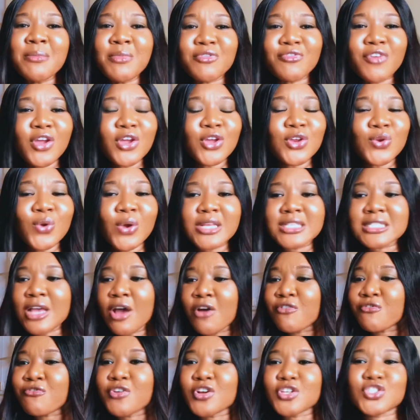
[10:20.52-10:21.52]
And then before you know
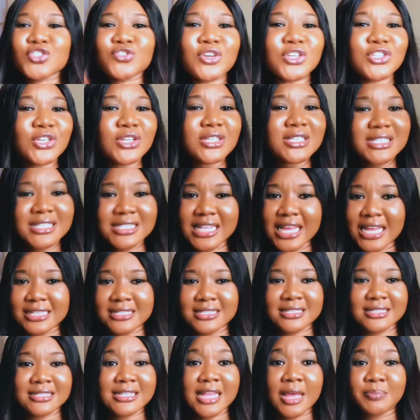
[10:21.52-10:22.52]
it, frustration
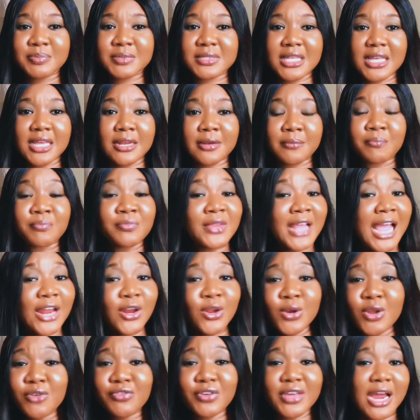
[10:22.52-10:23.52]
steps in.
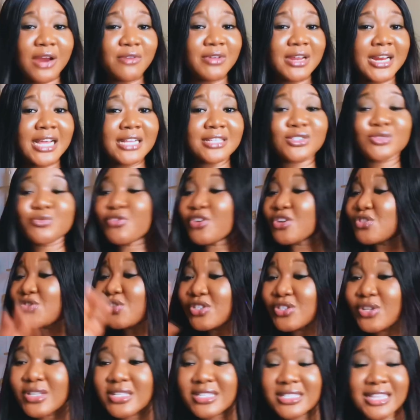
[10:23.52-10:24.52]
I don't know if you can
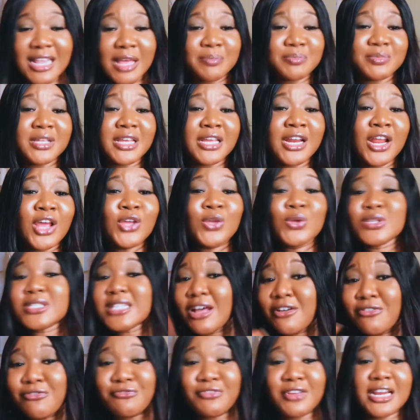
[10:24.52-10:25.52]
relate. Frustration steps in.
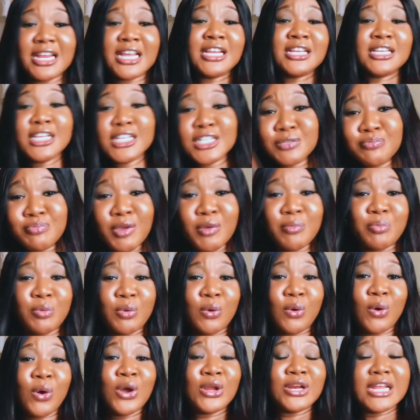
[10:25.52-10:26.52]
You start feeling, these
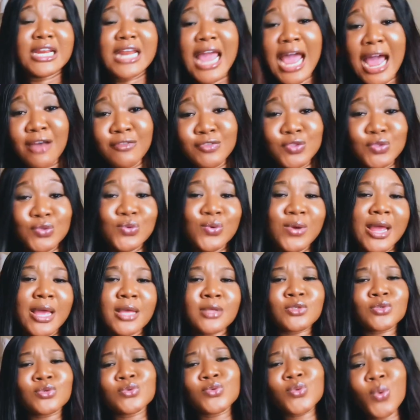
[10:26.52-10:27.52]
people, did they have
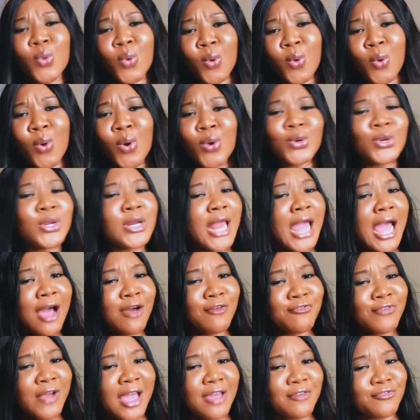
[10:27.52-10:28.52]
two S's? No.
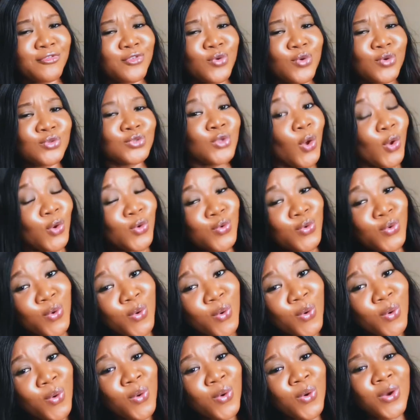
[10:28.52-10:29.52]
Did they have five no's?
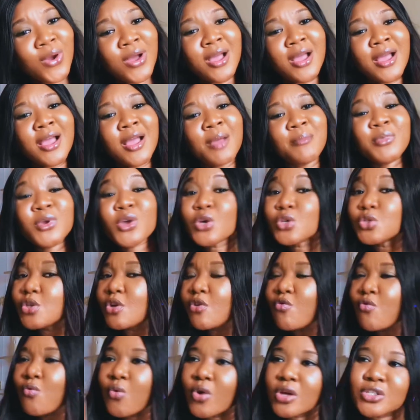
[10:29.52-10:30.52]
No.
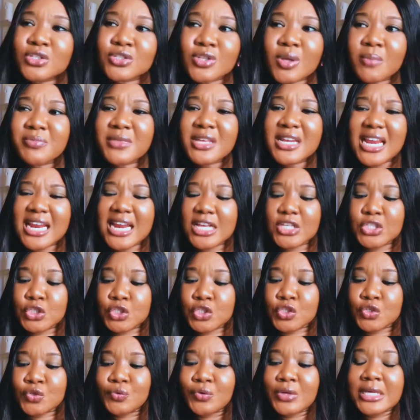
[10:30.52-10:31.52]
Because you've watched something
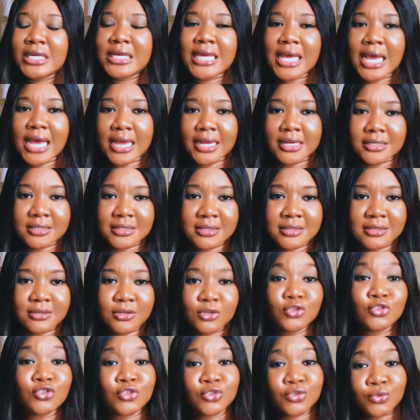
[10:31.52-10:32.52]
that has
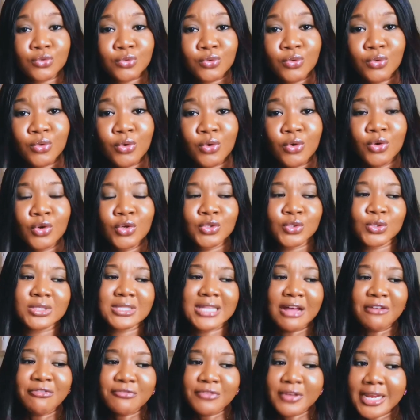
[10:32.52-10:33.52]
triggered you
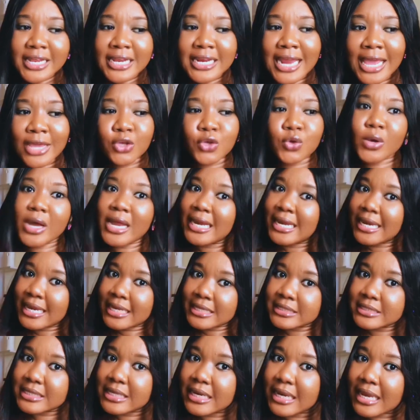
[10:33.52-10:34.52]
to start feeling like
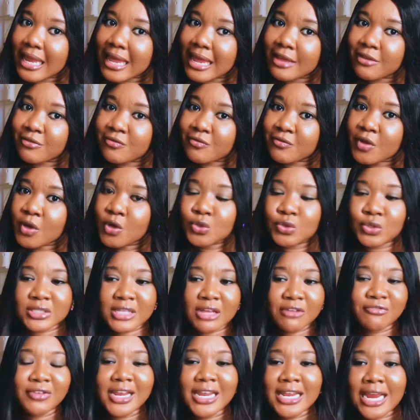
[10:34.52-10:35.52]
you are late in life.
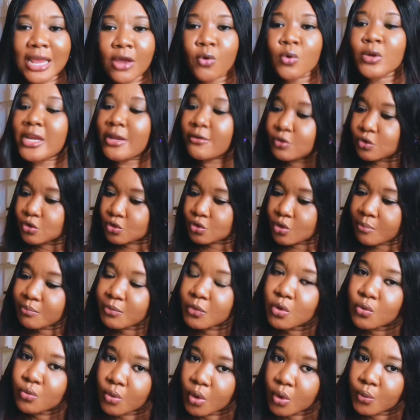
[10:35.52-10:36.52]
To start feeling like, oh, there
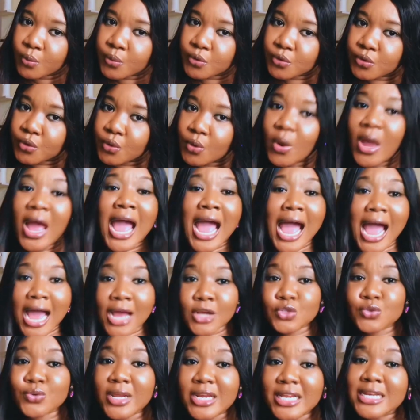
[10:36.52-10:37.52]
is something wrong with you.
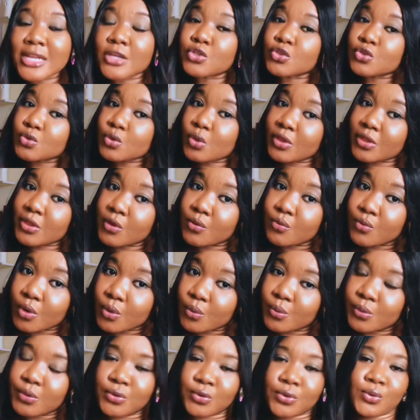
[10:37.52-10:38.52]
Actually, there's
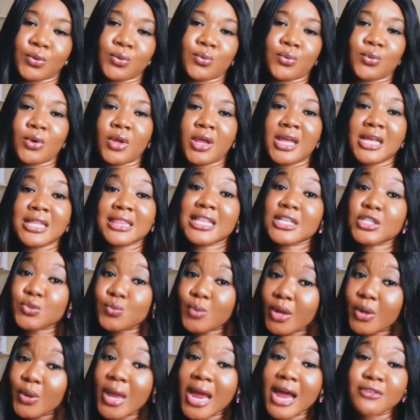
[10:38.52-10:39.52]
nothing wrong with you.
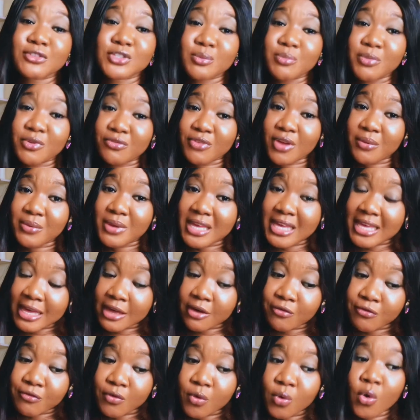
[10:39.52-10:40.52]
That's why you have to be
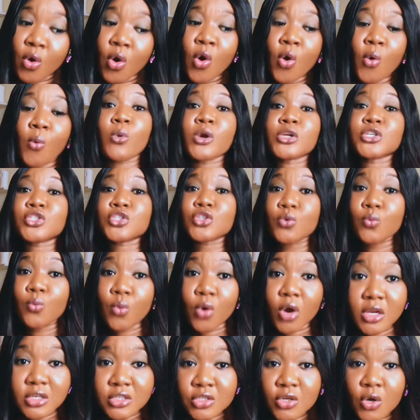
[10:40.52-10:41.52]
very careful what you
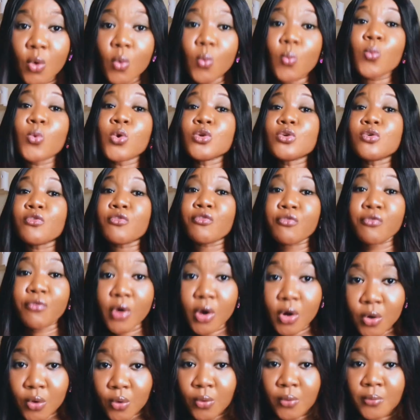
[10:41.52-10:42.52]
watch, who you
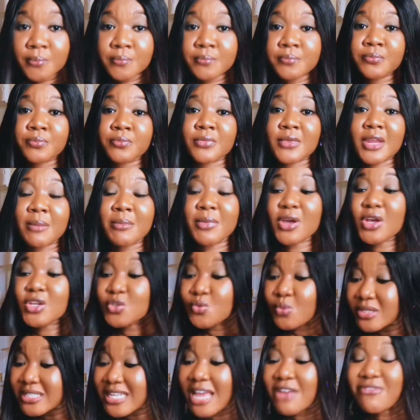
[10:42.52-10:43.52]
follow,
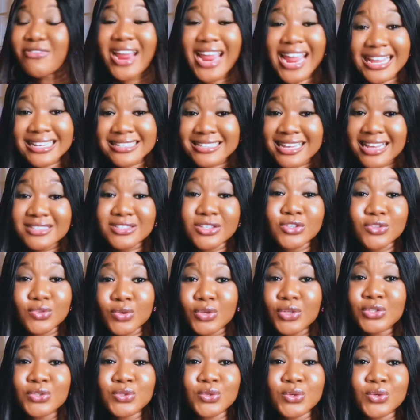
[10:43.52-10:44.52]
because whatever enters in,
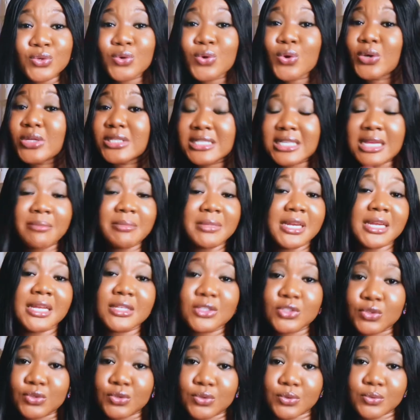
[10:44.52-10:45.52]
into you
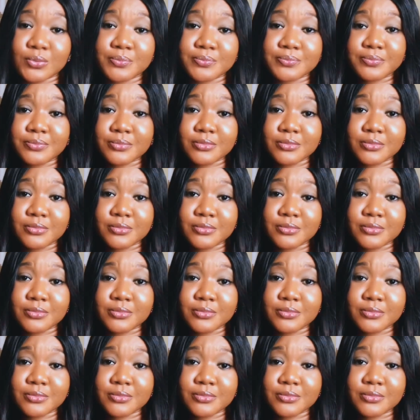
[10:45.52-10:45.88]
contaminates you.